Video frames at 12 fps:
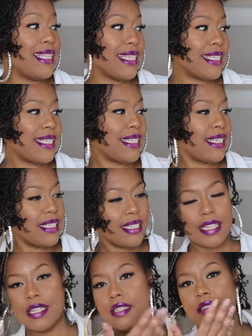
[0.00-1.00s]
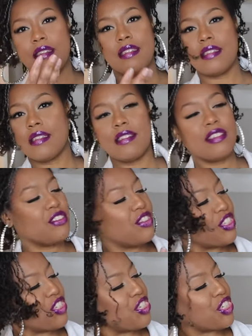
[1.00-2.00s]
this is it. This is
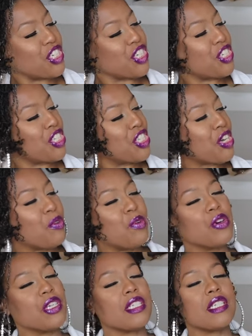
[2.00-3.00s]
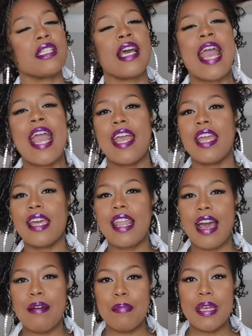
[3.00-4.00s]
this is she. She's so gorgeous. And
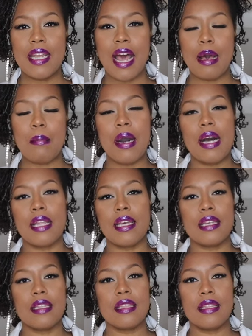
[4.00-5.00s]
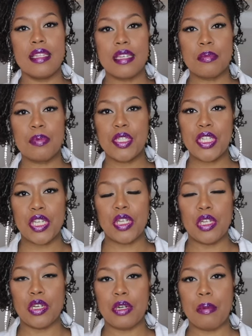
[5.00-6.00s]
I've been eyeballing this
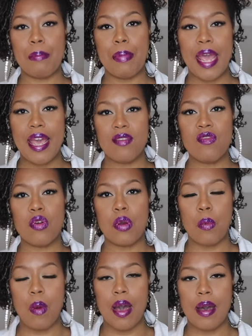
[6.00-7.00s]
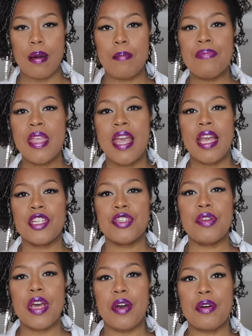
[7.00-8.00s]
particular bag for a while. As
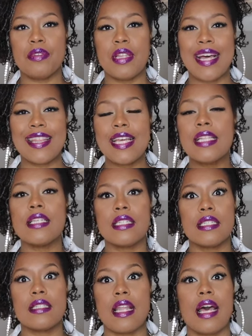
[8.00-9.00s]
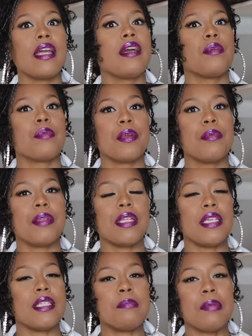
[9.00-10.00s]
you know, I think this is like a
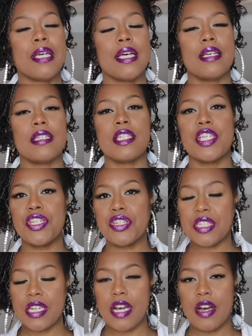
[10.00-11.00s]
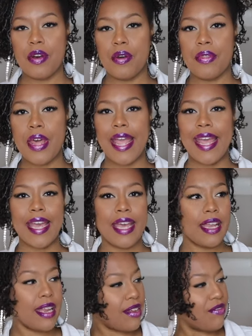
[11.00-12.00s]
re-release because years ago they
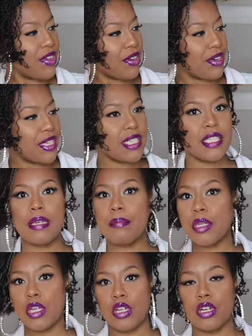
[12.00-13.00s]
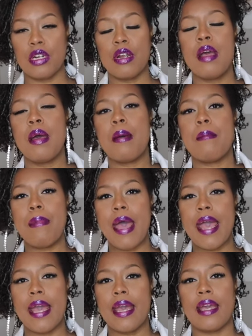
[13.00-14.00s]
had a very similar
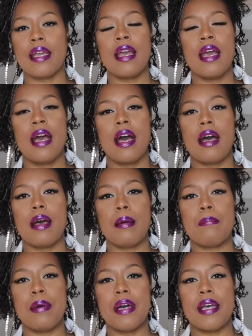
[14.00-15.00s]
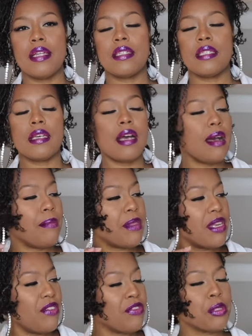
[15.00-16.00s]
bag, uh, but um, the
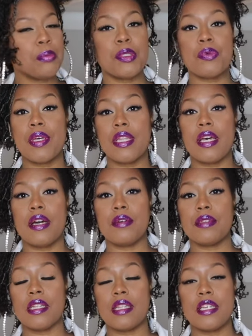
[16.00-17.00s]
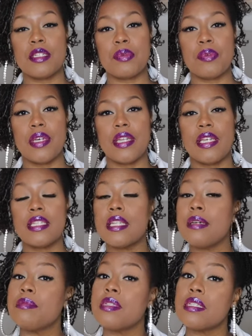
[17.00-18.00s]
difference between those and this one, it
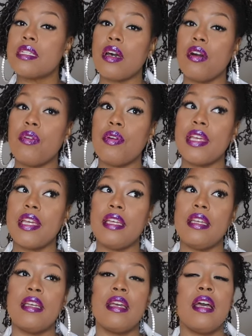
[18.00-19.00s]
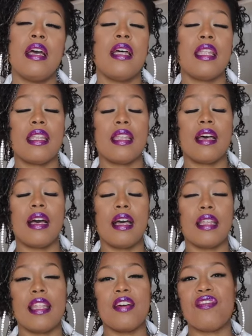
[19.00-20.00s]
seems as though he uh,
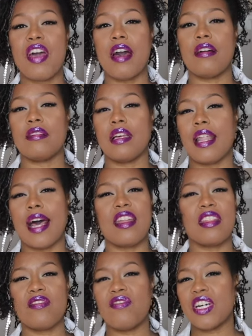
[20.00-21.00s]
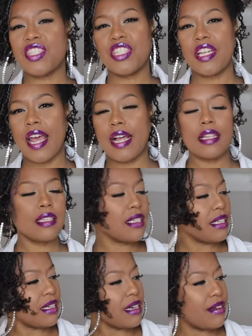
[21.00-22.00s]
left out a lot of the
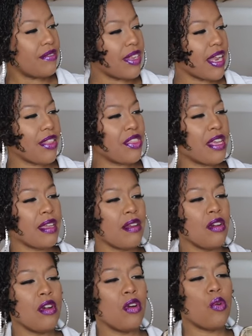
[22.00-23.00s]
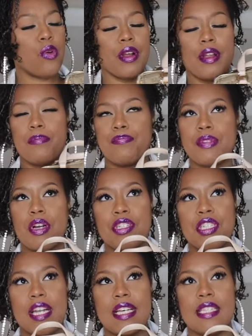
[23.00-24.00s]
functionality of it, I think, or, or
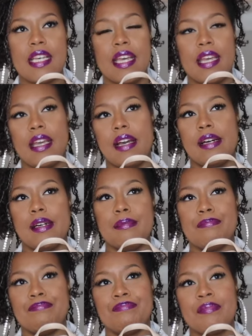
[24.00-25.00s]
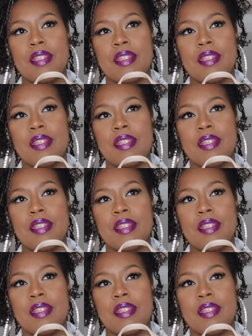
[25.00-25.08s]
should I say, um,